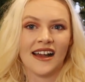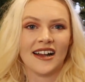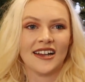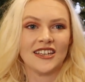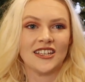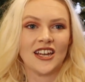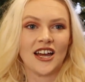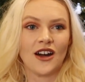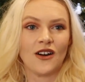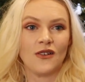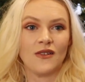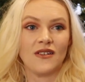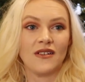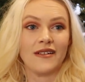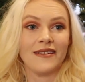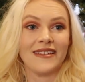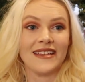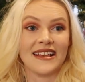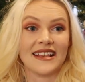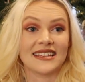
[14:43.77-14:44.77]
you know,
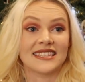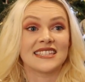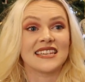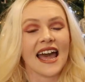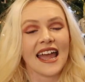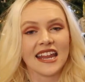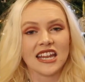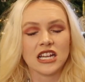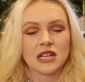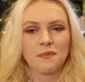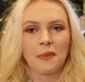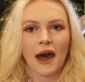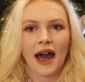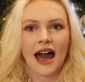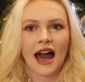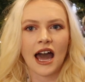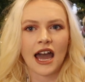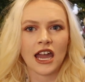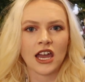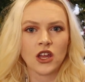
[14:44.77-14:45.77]
excited
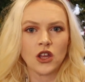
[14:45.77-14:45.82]
by,